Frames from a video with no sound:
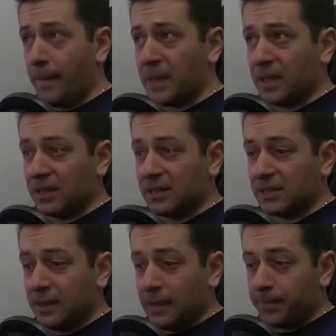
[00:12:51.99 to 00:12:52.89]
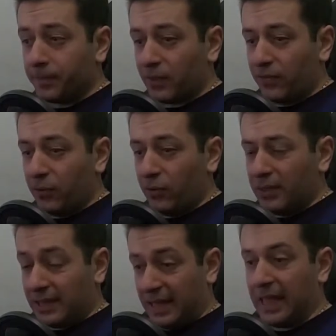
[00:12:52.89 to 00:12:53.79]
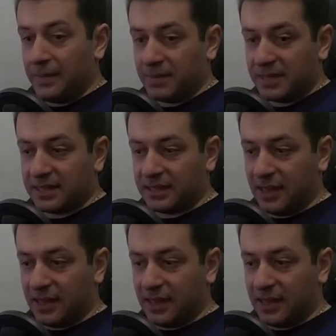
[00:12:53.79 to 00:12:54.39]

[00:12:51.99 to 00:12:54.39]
because for the games,